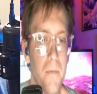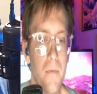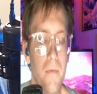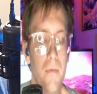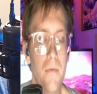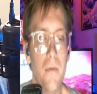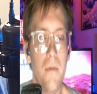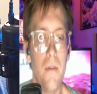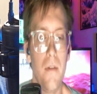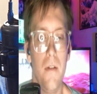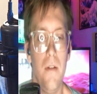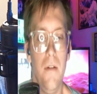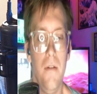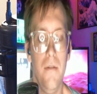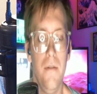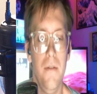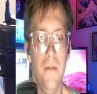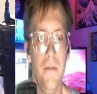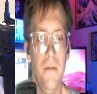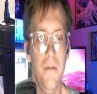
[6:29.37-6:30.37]

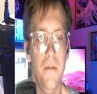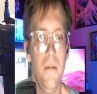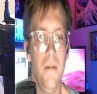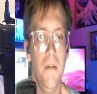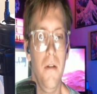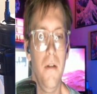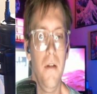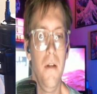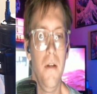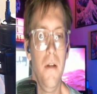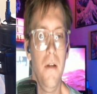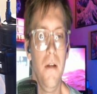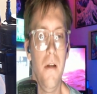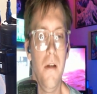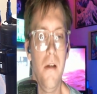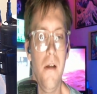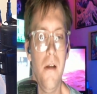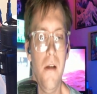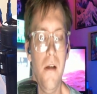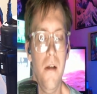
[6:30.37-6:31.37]

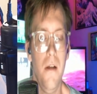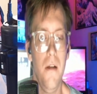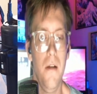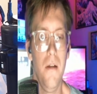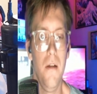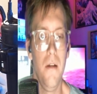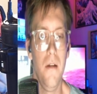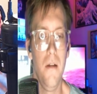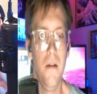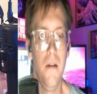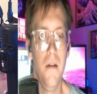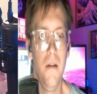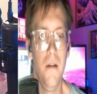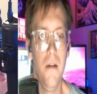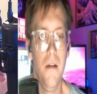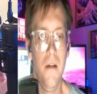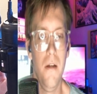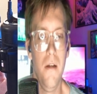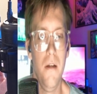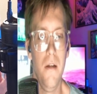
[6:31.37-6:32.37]

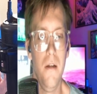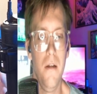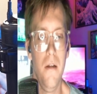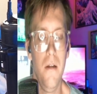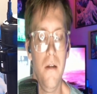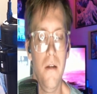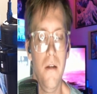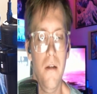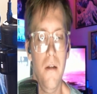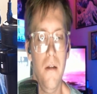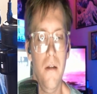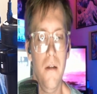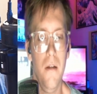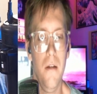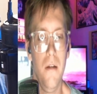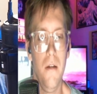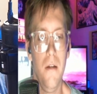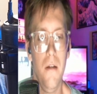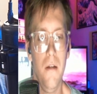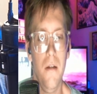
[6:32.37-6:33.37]

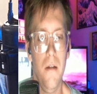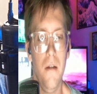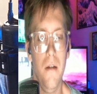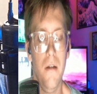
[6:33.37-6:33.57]
[no speech]